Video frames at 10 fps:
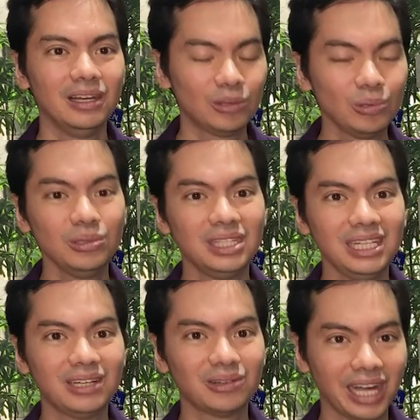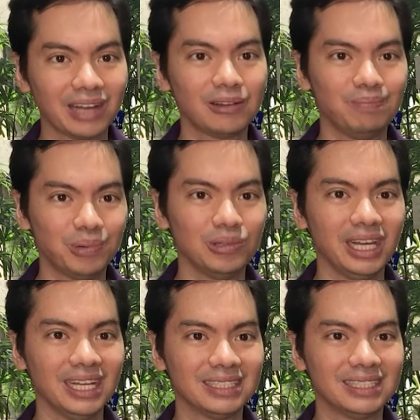to the correct
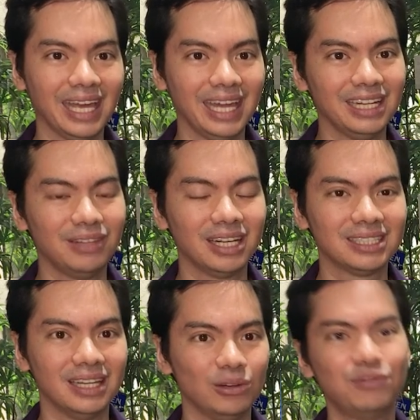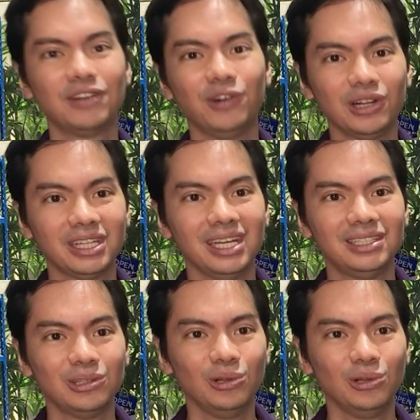components. And if there's an overvoltage,